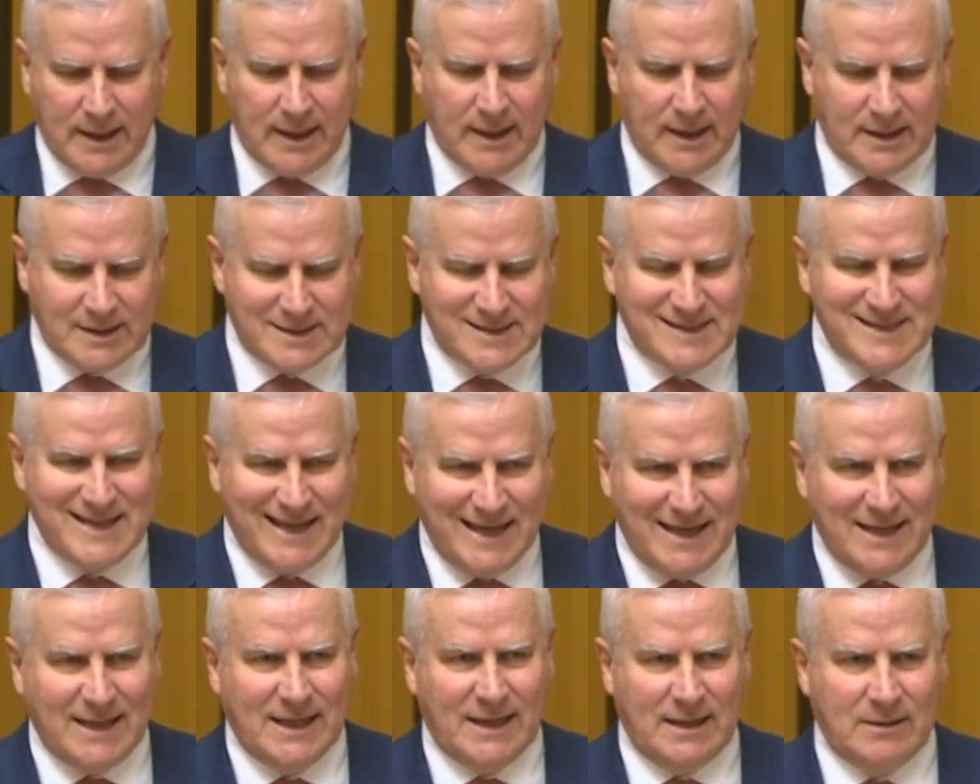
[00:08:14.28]

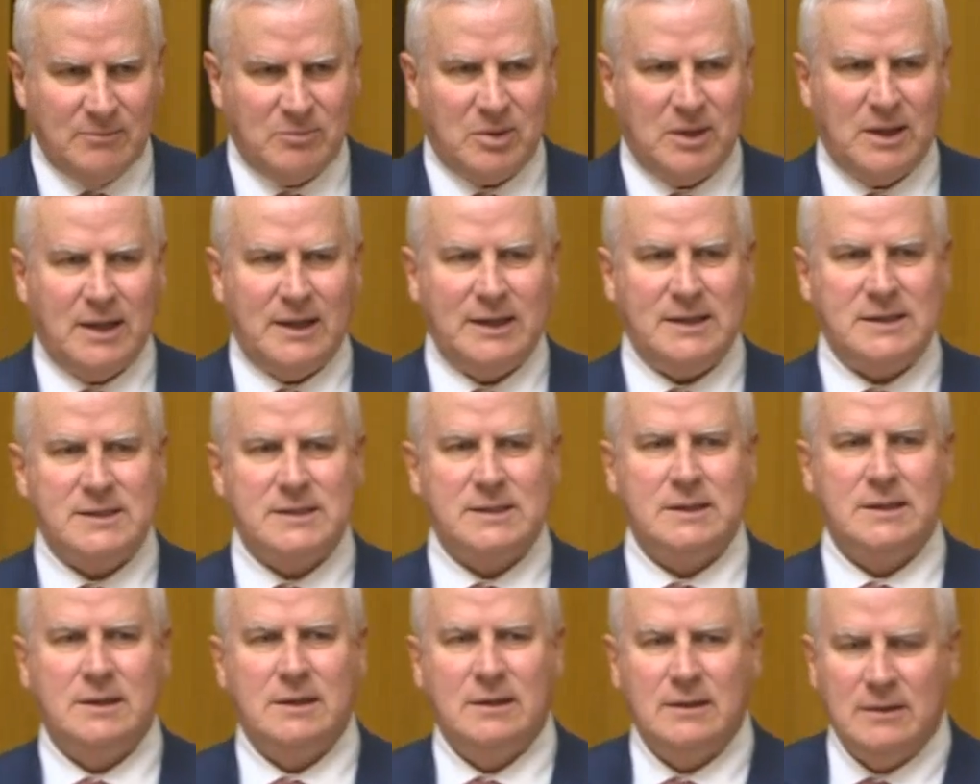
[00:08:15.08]
setting in
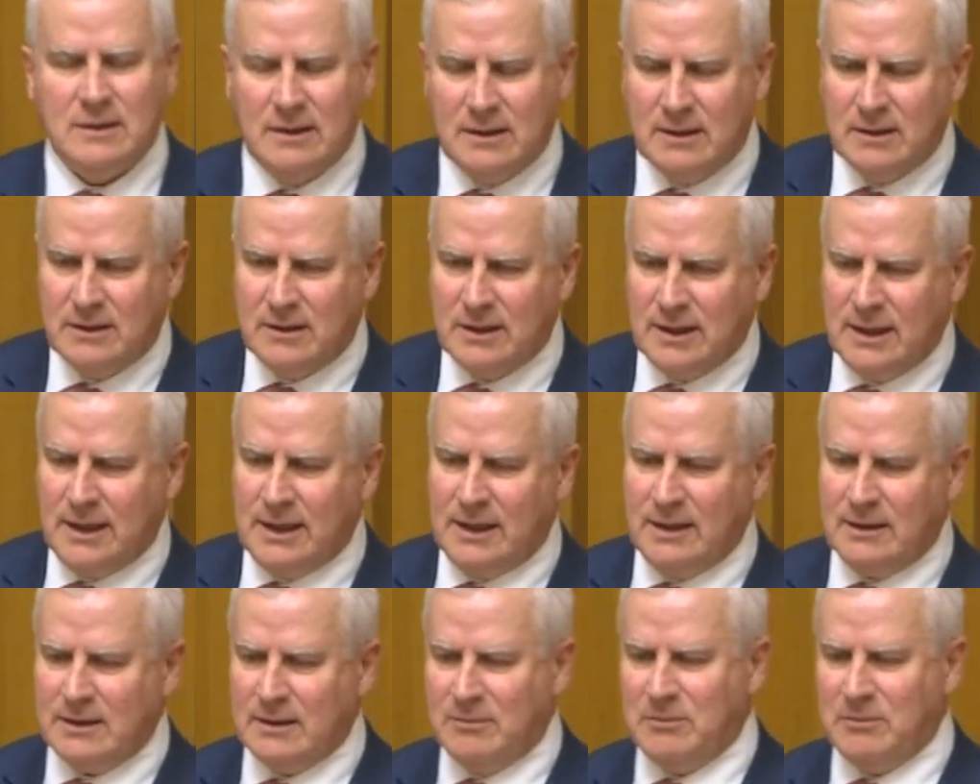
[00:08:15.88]
place the